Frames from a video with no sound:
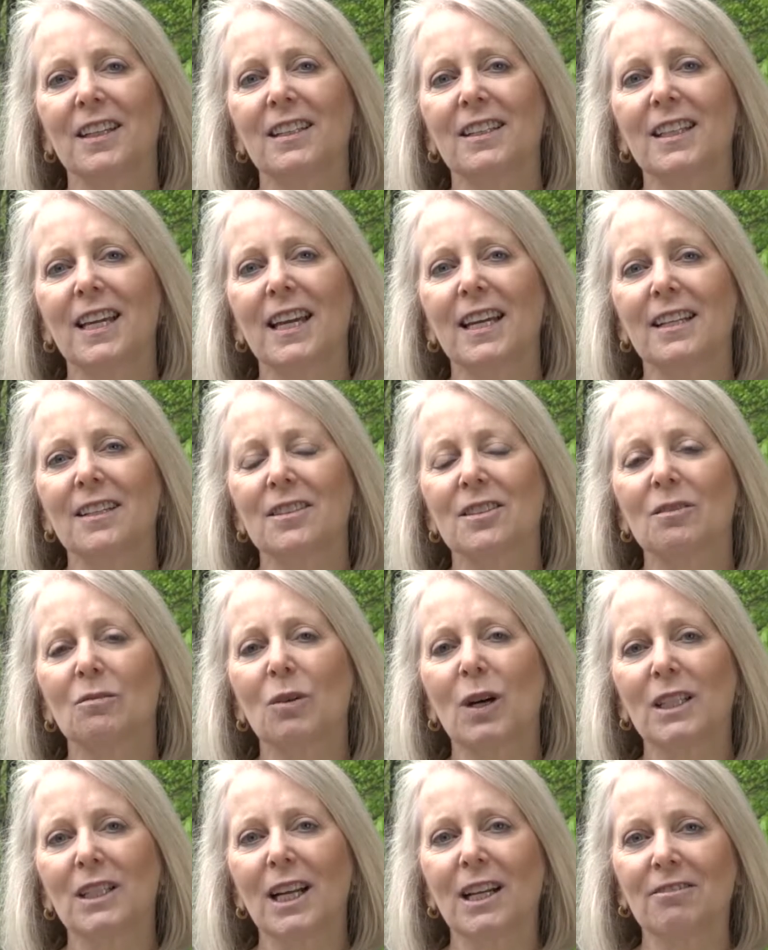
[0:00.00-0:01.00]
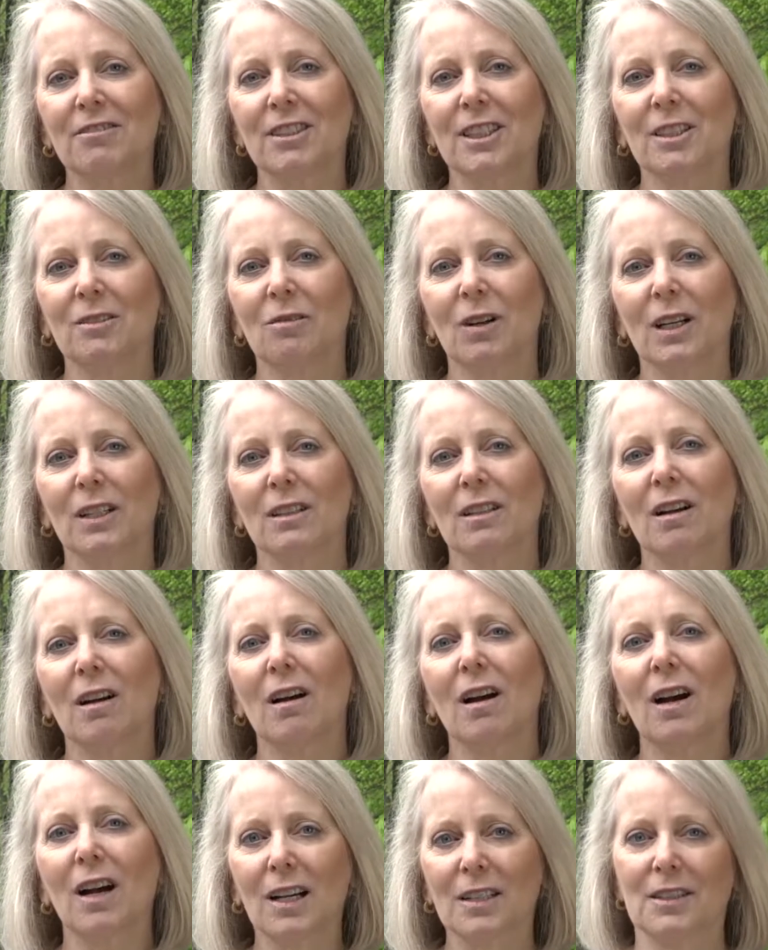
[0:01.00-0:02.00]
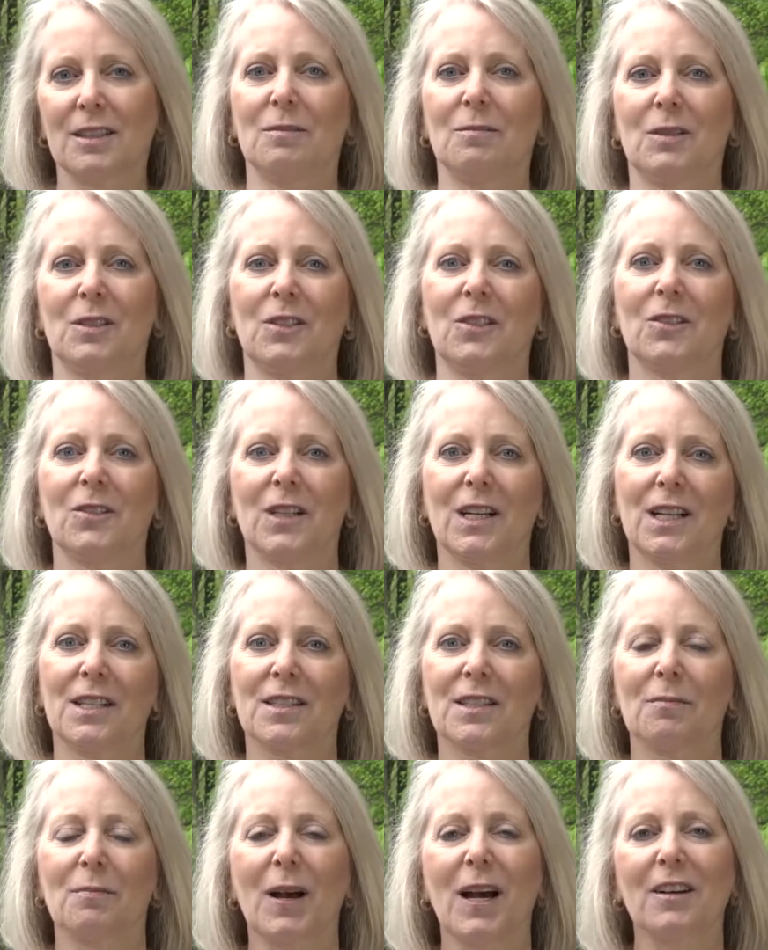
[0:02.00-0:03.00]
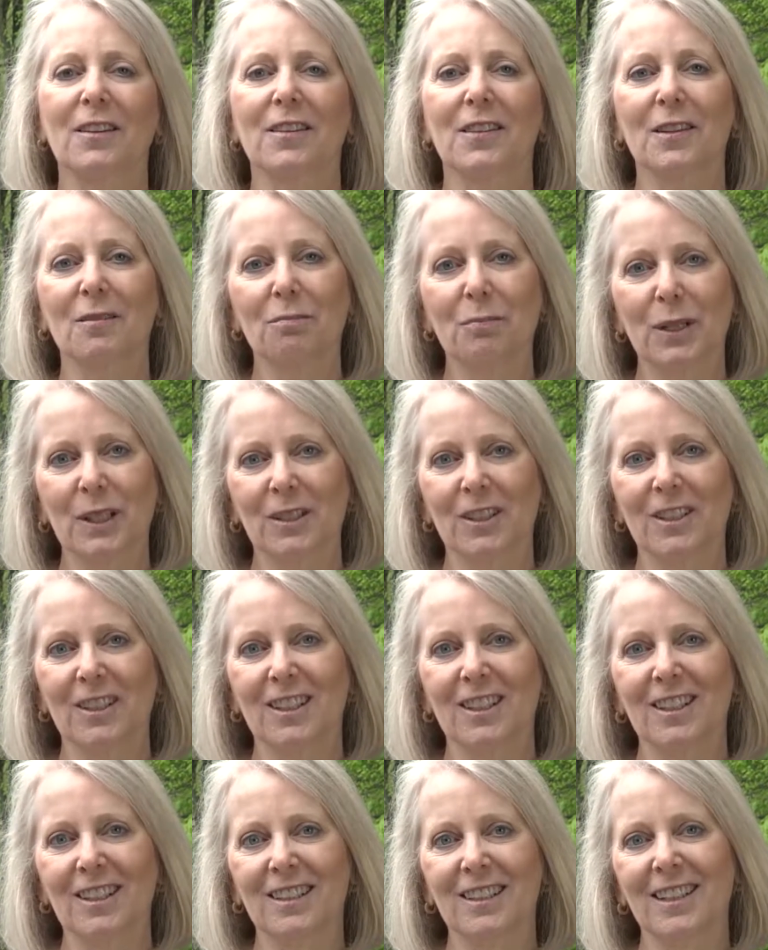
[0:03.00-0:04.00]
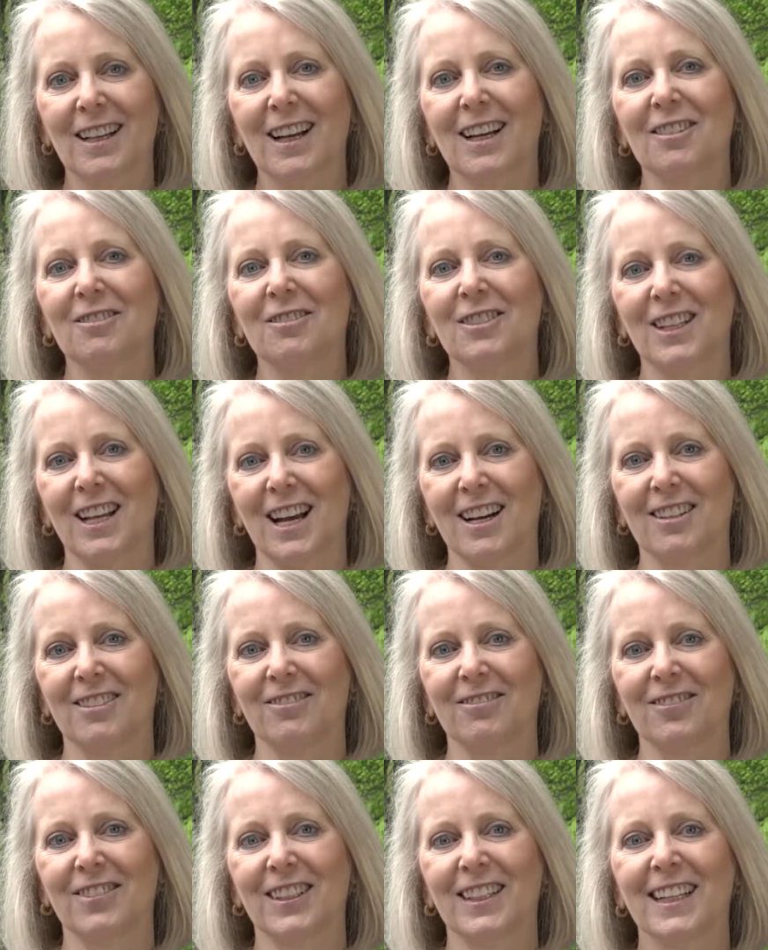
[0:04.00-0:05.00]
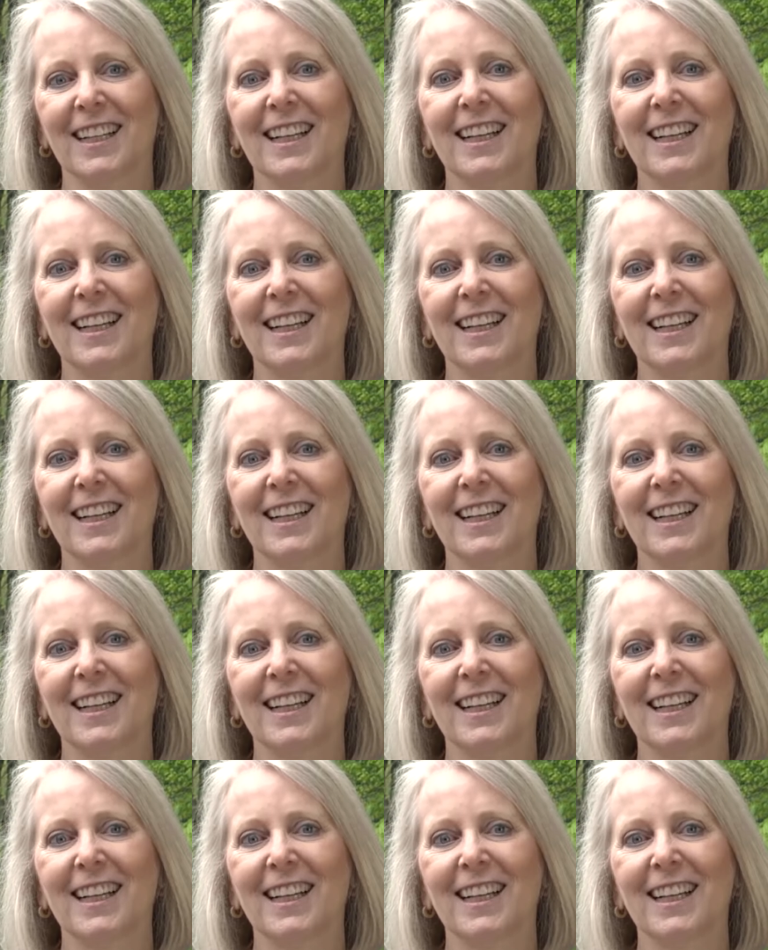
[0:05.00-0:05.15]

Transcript: contains 101 awesome stories about the miracle of love.